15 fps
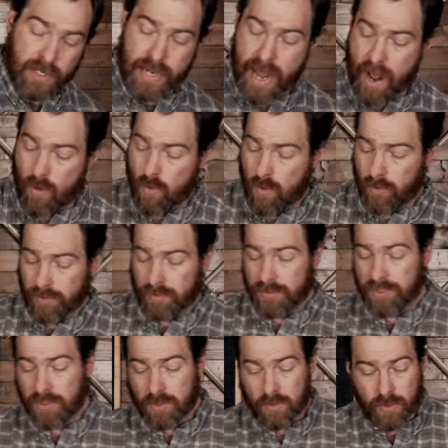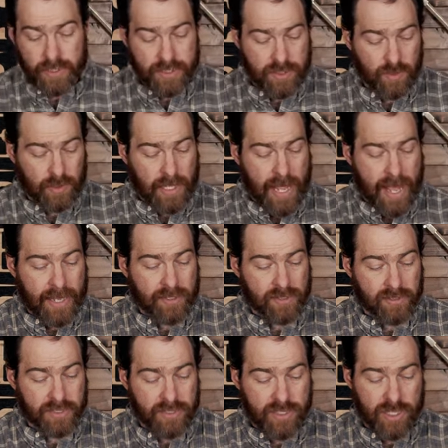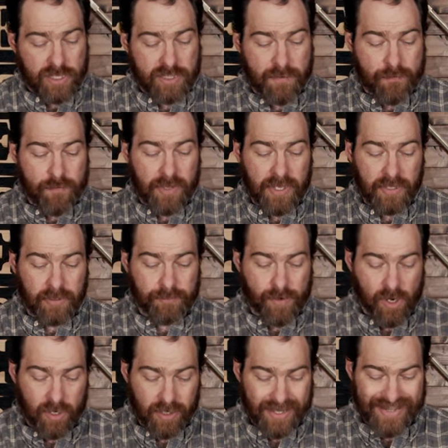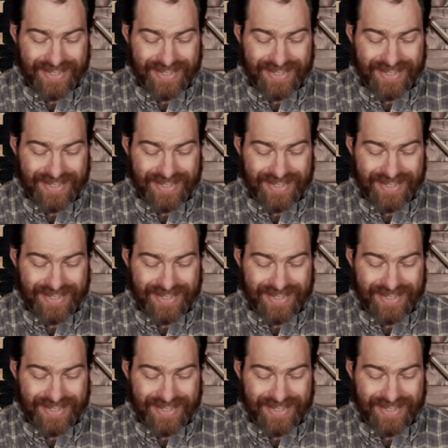Now, what we'll do is you will actually just peel apart